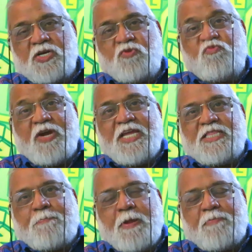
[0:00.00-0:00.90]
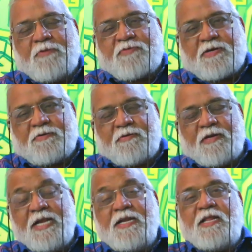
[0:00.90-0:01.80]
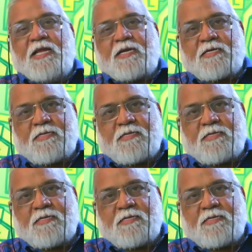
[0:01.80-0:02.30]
we the people of India.